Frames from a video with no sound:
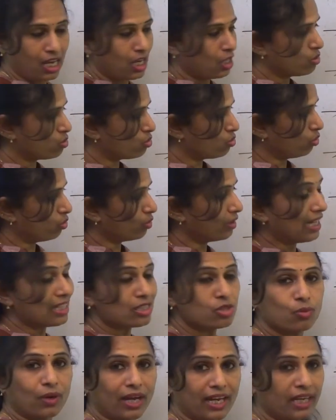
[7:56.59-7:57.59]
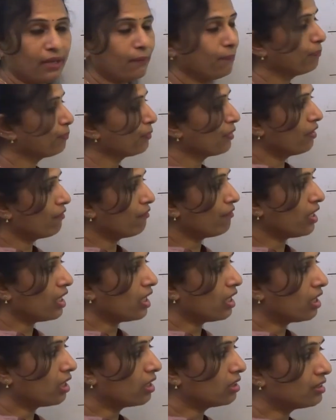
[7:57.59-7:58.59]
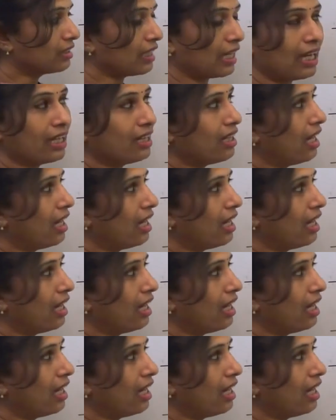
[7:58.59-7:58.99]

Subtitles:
So that's why we say